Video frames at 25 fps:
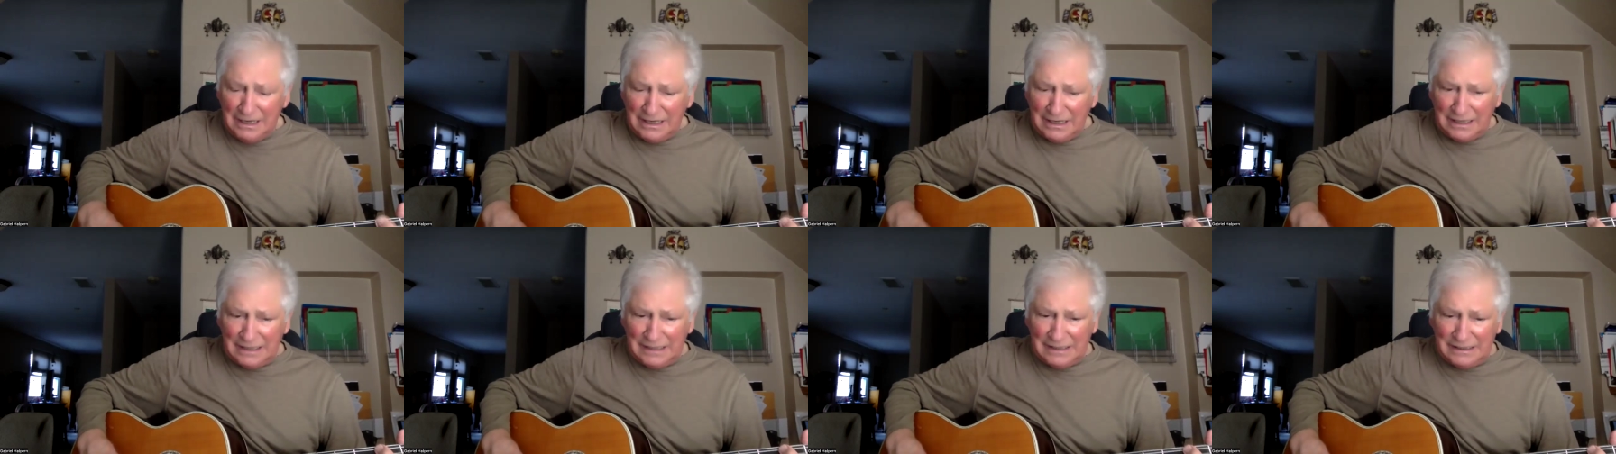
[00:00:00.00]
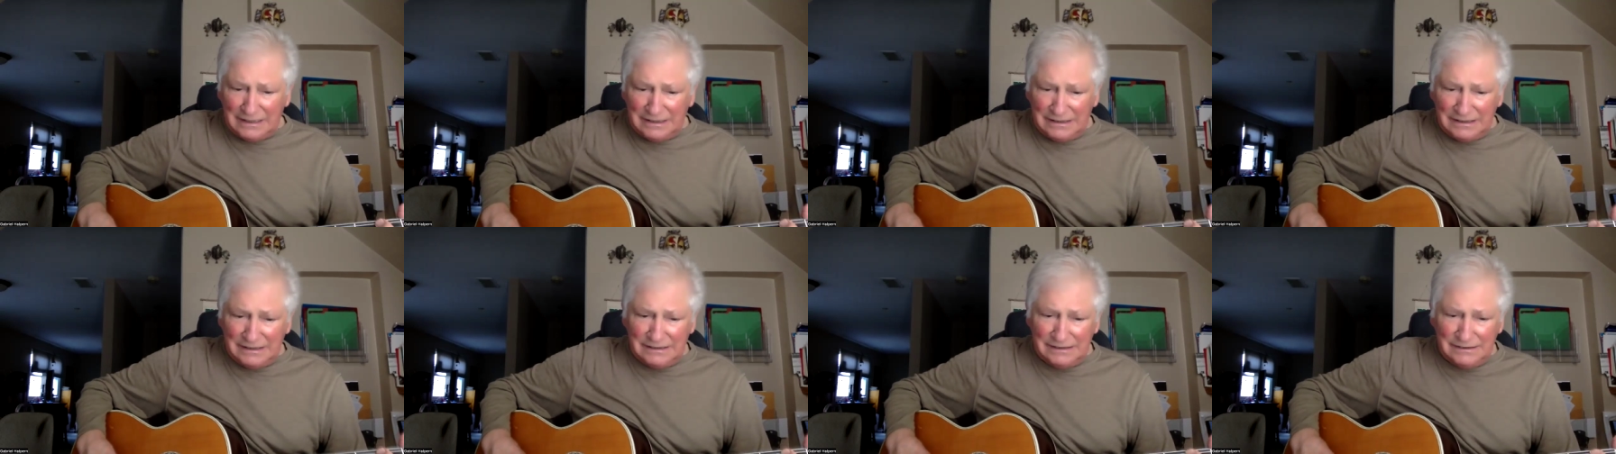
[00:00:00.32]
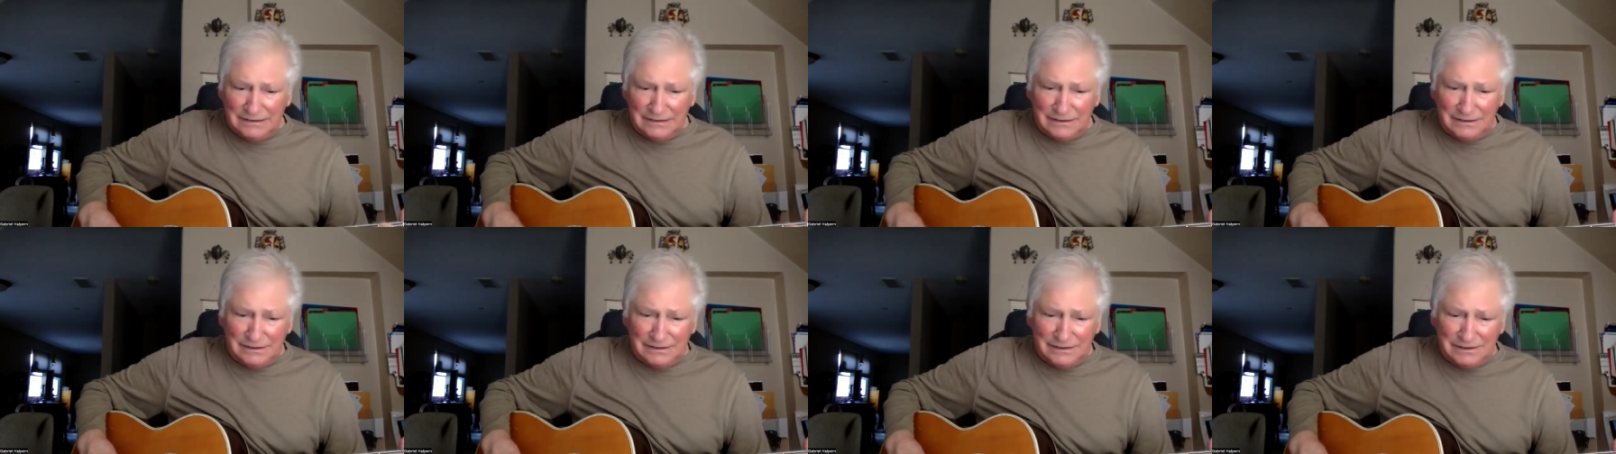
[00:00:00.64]
And
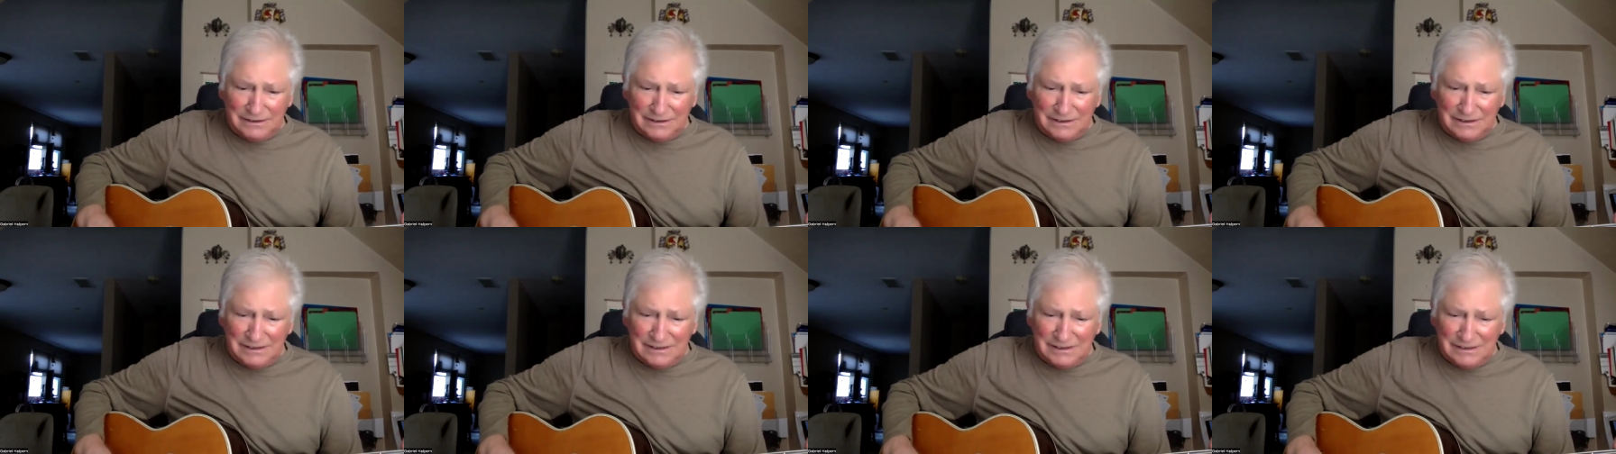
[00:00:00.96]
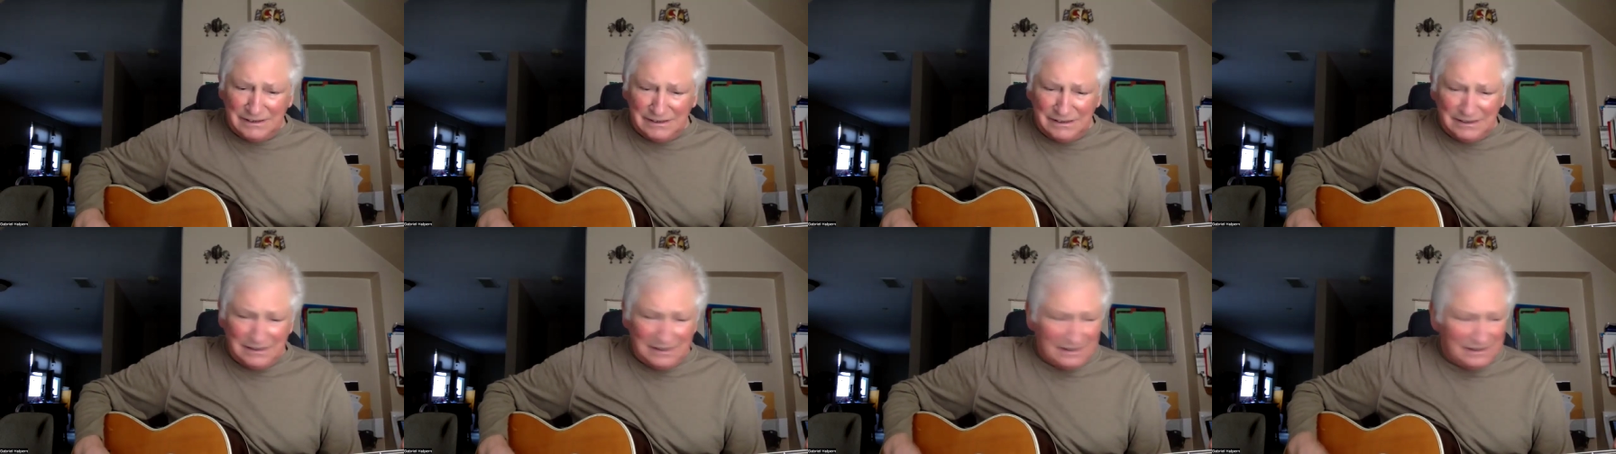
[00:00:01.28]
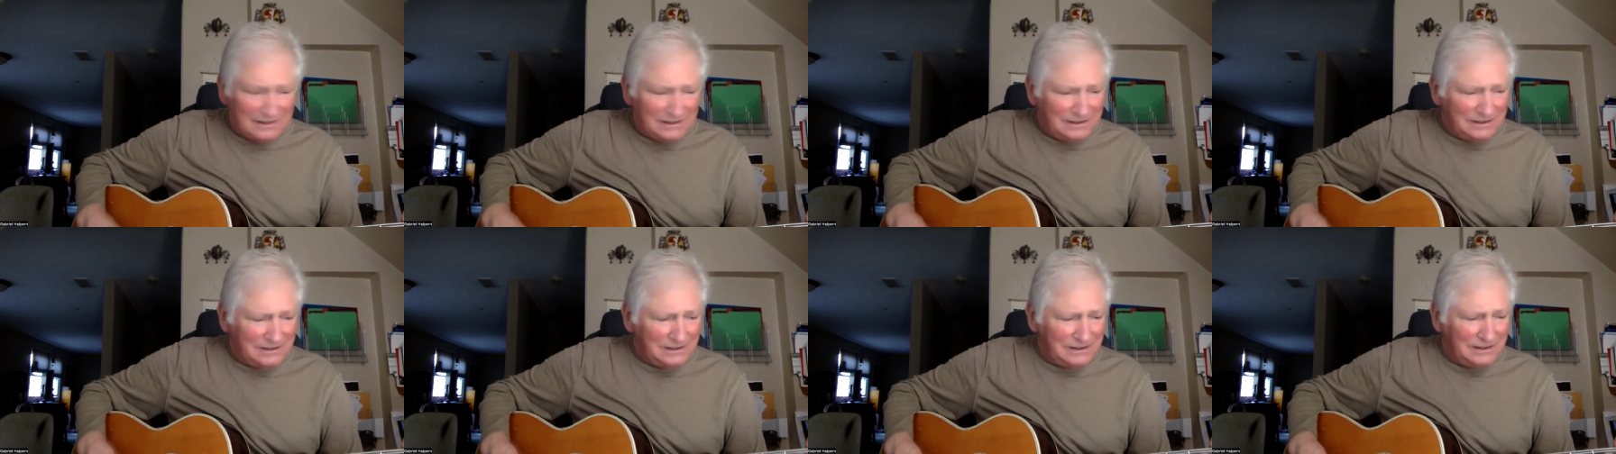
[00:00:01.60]
mm-hmm. oh,
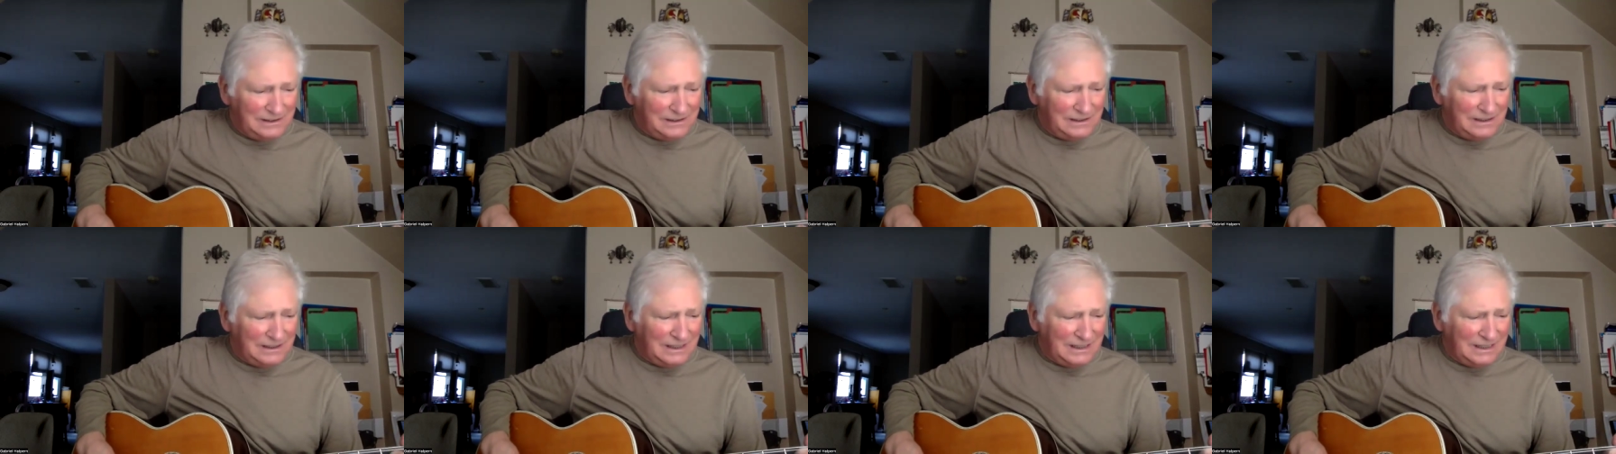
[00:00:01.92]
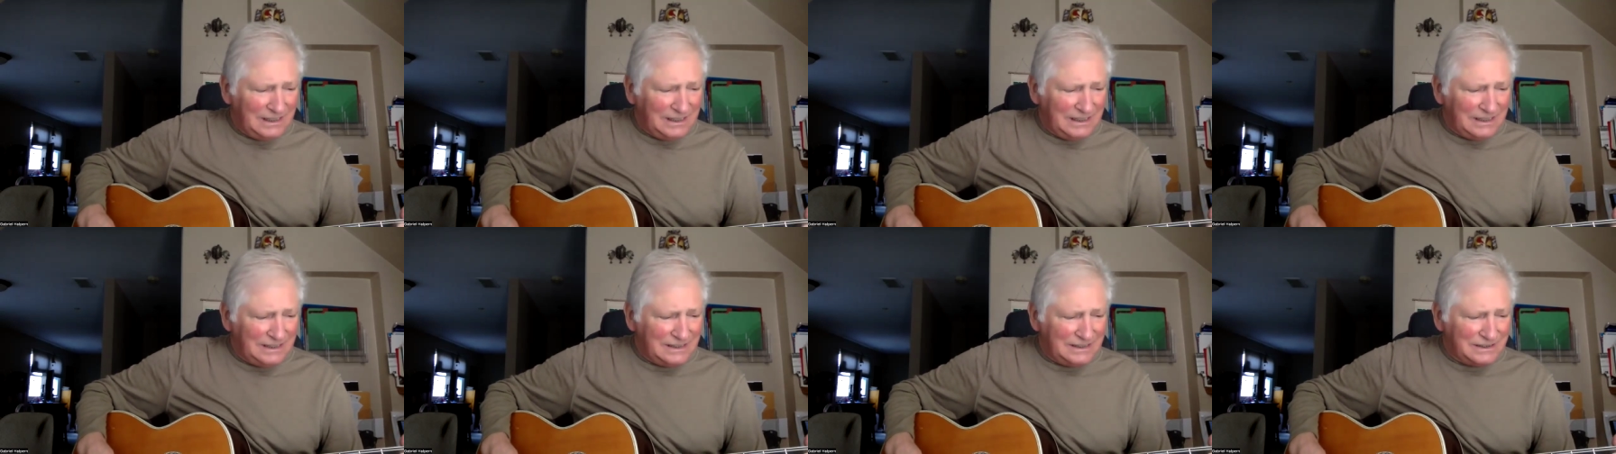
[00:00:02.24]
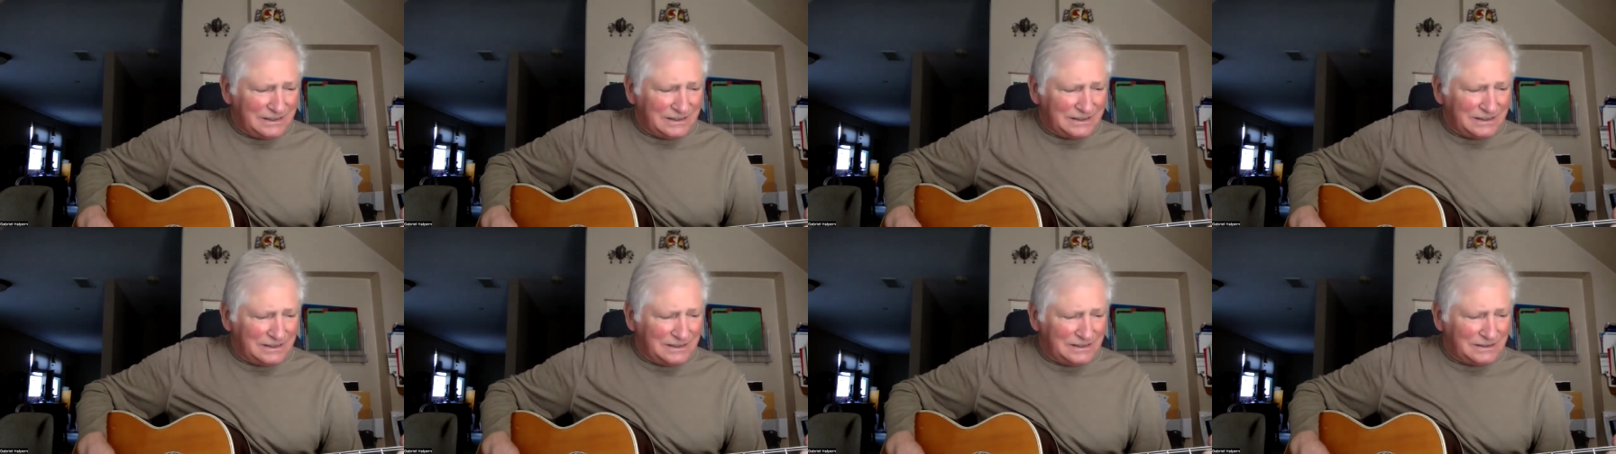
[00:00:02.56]
and alas,